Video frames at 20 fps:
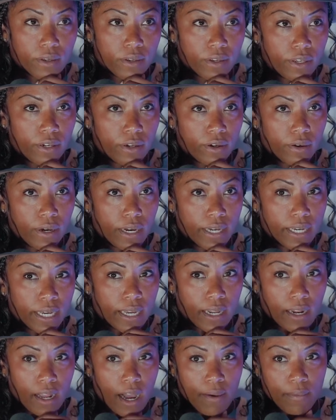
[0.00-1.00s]
you know,
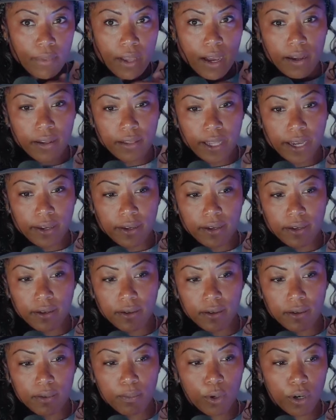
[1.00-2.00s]
again, I'm not like
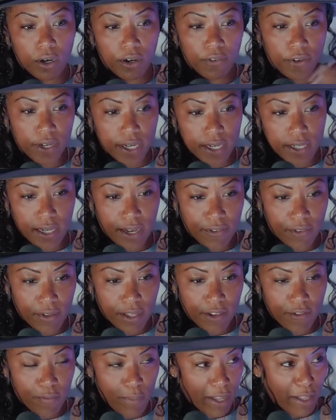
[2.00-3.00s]
perfect. I haven't
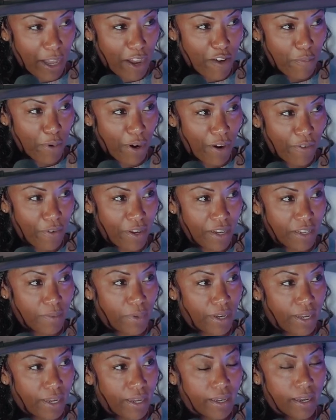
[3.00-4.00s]
lived my life perfect,
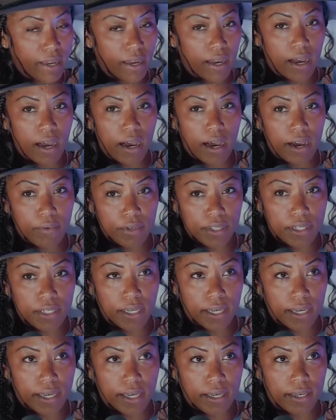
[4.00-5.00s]
but I would
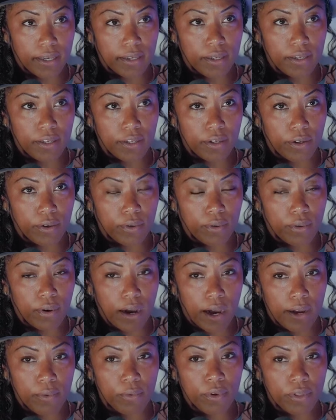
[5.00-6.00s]
say, you know,
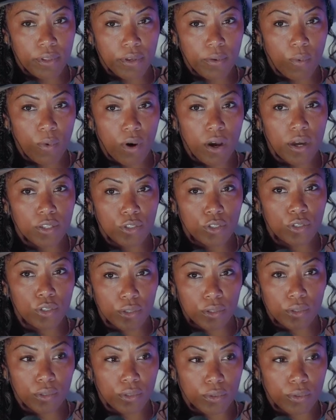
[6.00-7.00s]
I really want
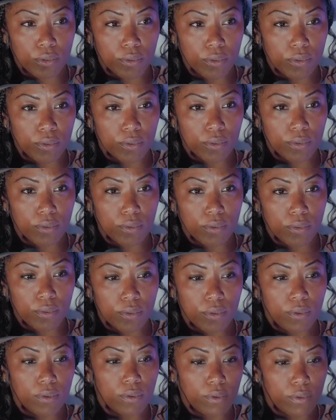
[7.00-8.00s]
to
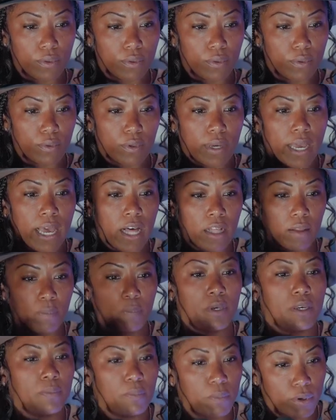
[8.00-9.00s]

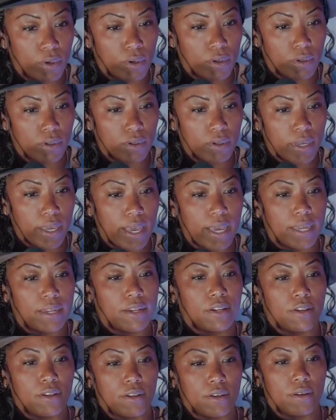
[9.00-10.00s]
help people
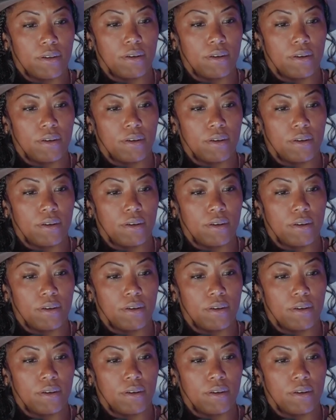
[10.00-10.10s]
and